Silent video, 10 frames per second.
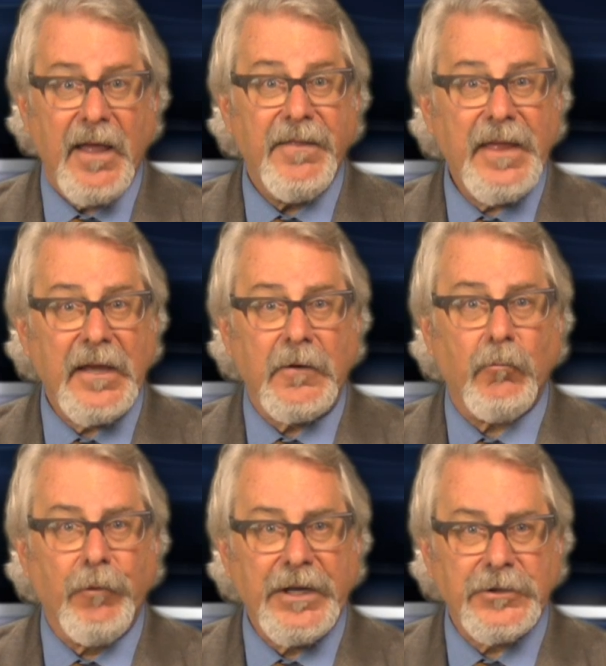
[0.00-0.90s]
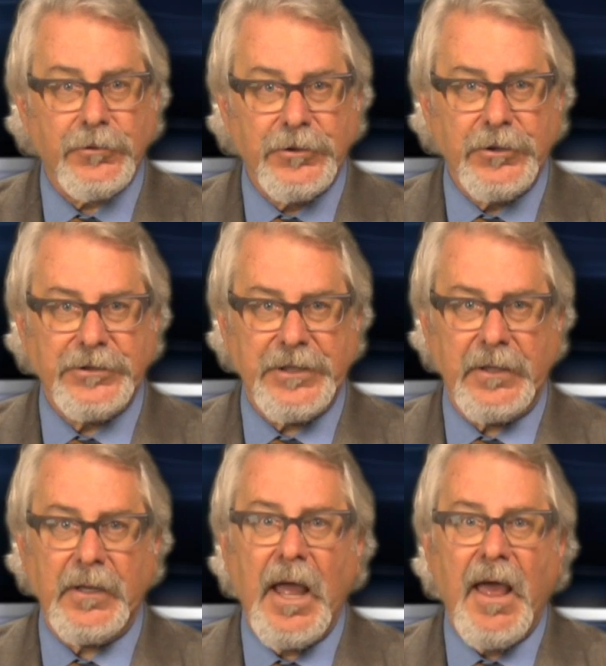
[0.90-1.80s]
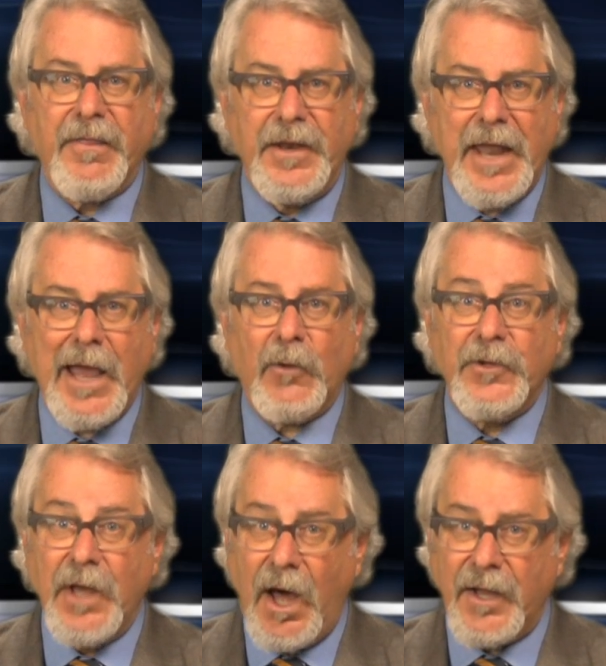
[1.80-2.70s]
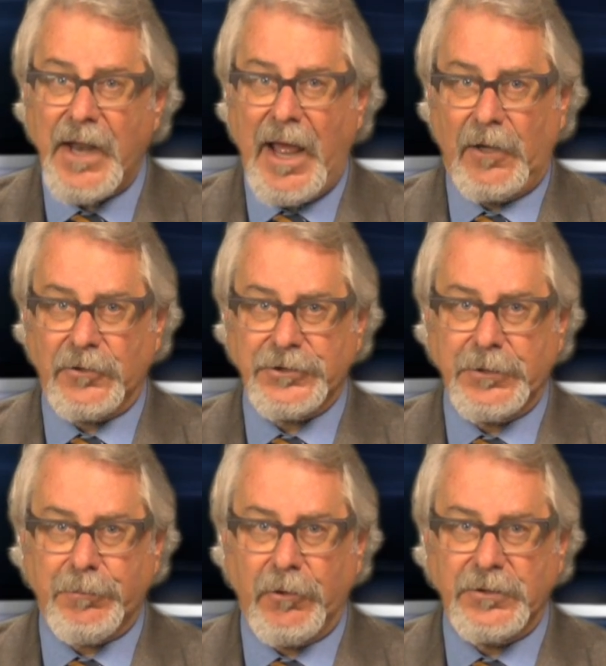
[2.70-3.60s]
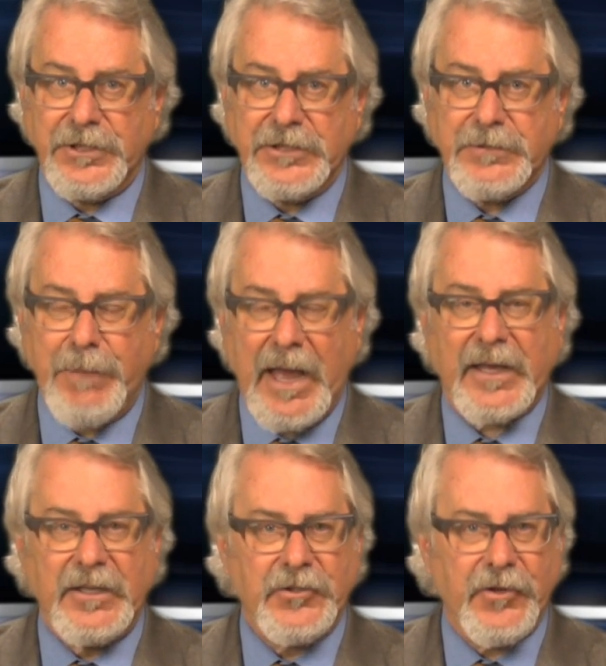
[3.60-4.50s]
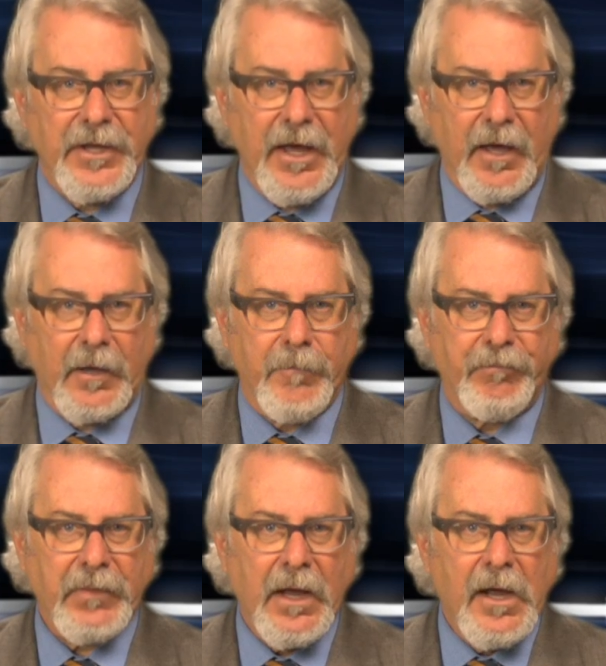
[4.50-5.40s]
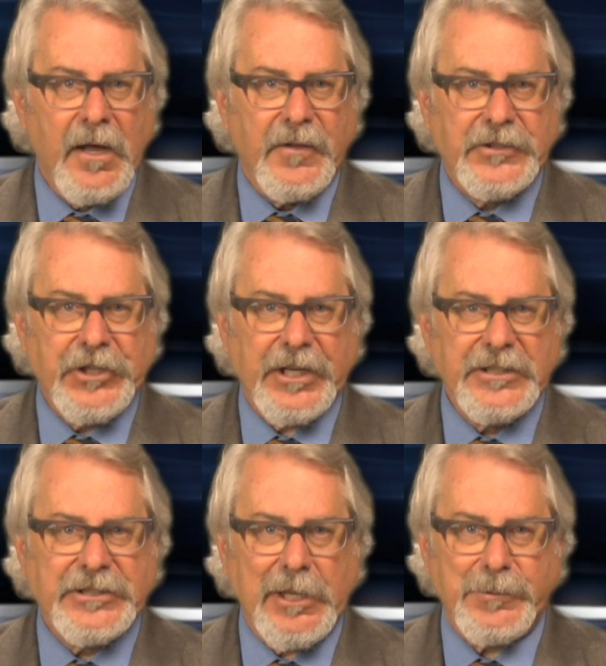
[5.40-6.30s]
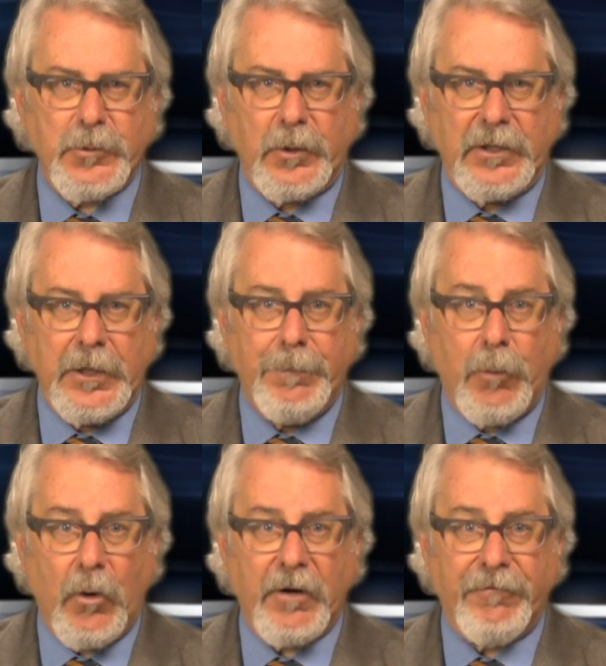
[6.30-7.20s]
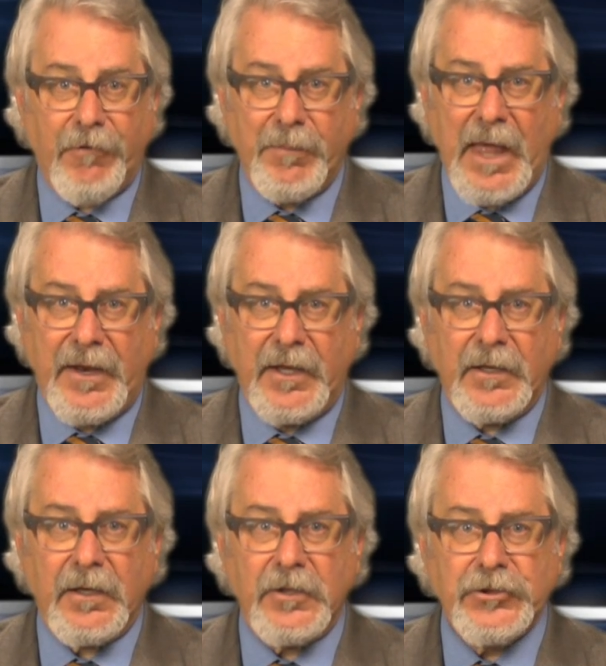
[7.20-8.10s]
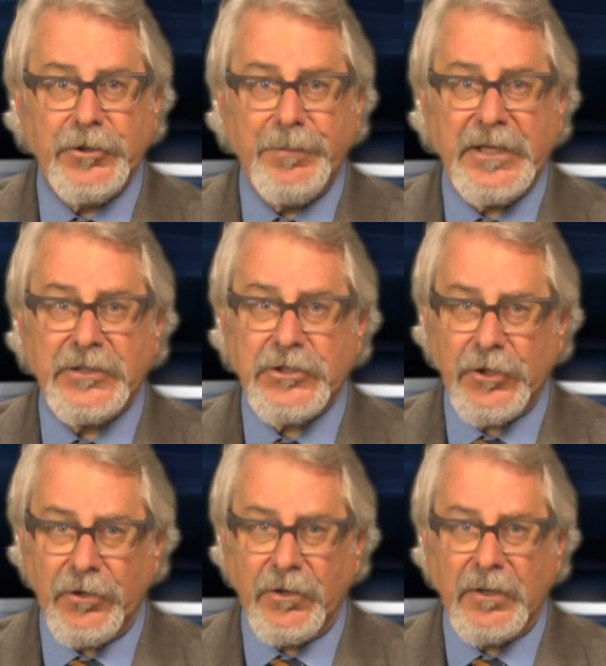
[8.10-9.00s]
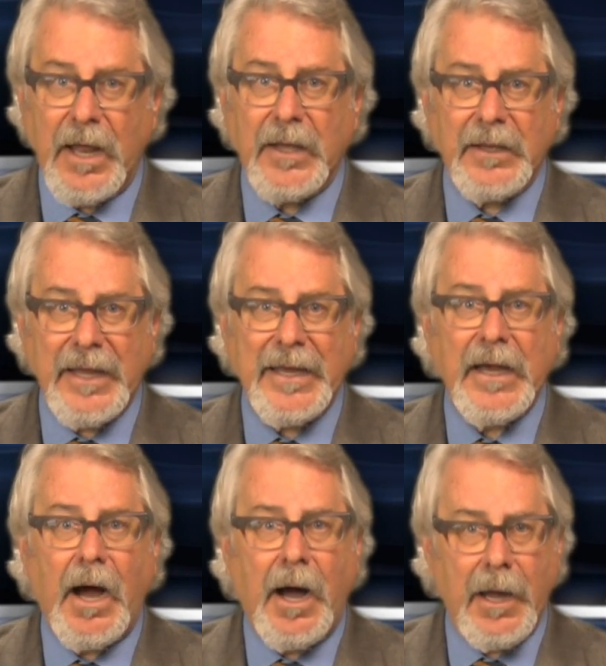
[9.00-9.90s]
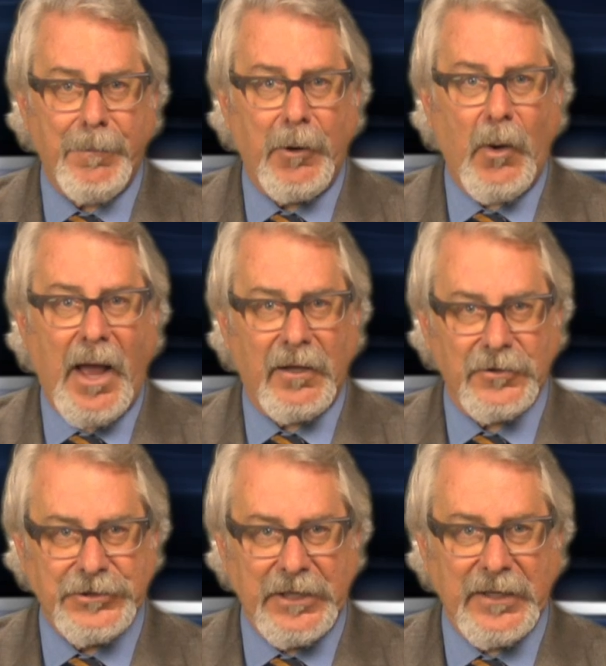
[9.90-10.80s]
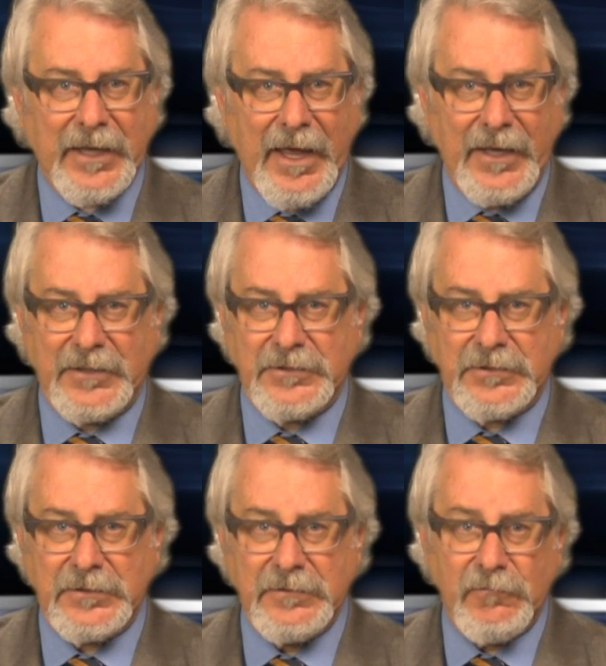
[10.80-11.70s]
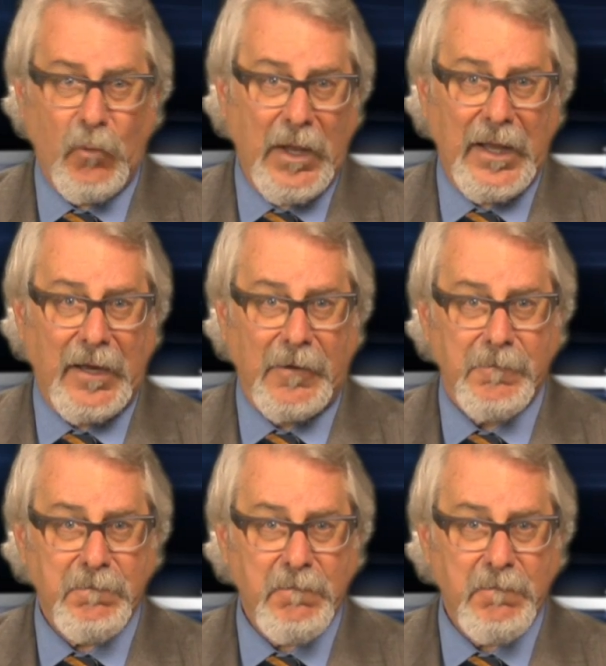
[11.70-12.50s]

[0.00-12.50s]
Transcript: then reintroducing the now non-allergen proteins back into the egg. The chickens subsequently born from that egg should be in turn lay hypoallergenic eggs. Voila!